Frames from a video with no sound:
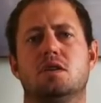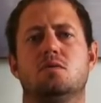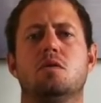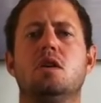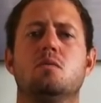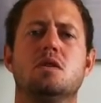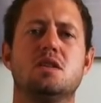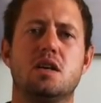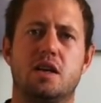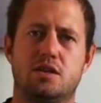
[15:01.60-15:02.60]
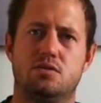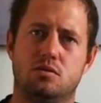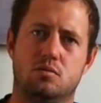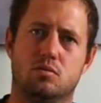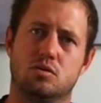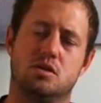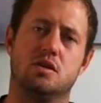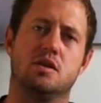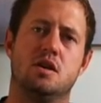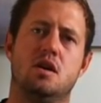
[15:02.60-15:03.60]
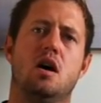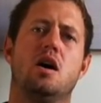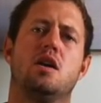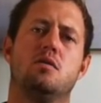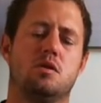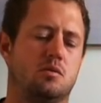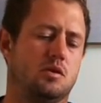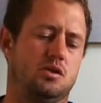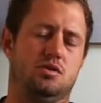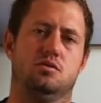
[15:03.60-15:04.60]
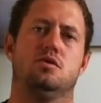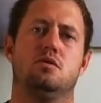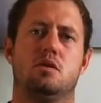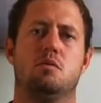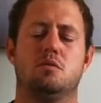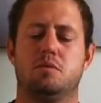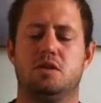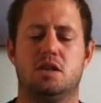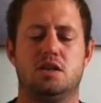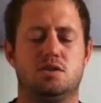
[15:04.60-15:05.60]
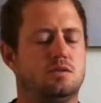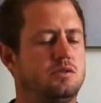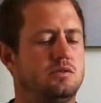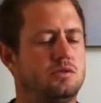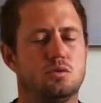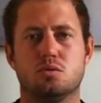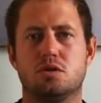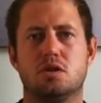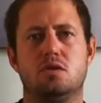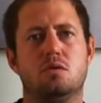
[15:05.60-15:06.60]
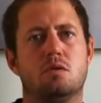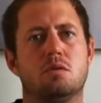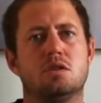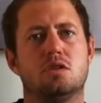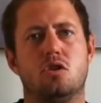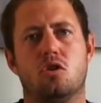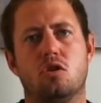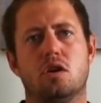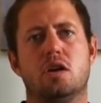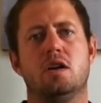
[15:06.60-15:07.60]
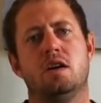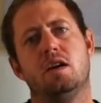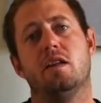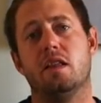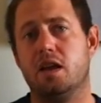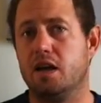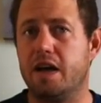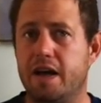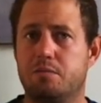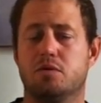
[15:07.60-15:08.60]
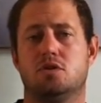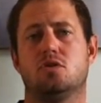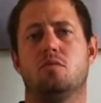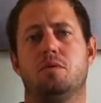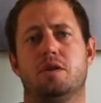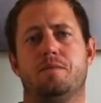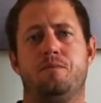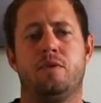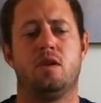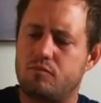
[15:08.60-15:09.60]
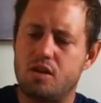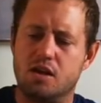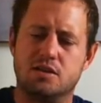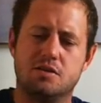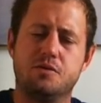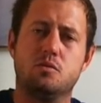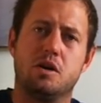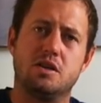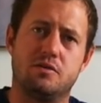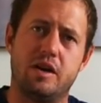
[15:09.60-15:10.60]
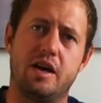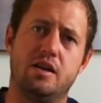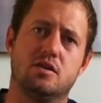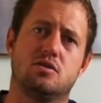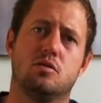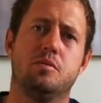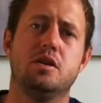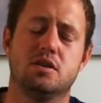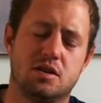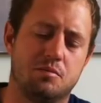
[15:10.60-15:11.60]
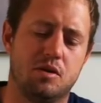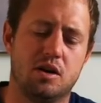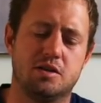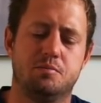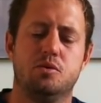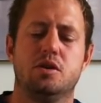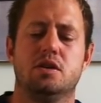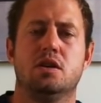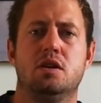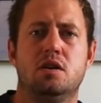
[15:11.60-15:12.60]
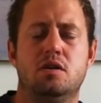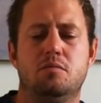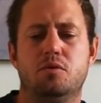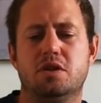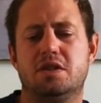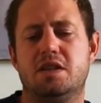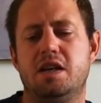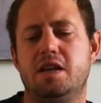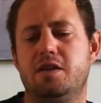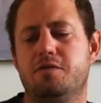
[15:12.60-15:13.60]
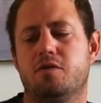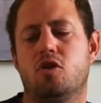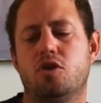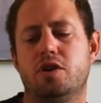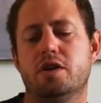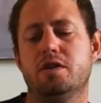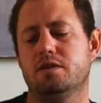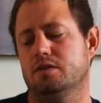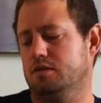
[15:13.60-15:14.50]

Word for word: why is when I, once I get to the water, I know what I want to do. Do I want my tray shorter? Do I want it longer? Then I add my stopper. There's different ways of adding a stopper. Some guys put a put a sleeve on here,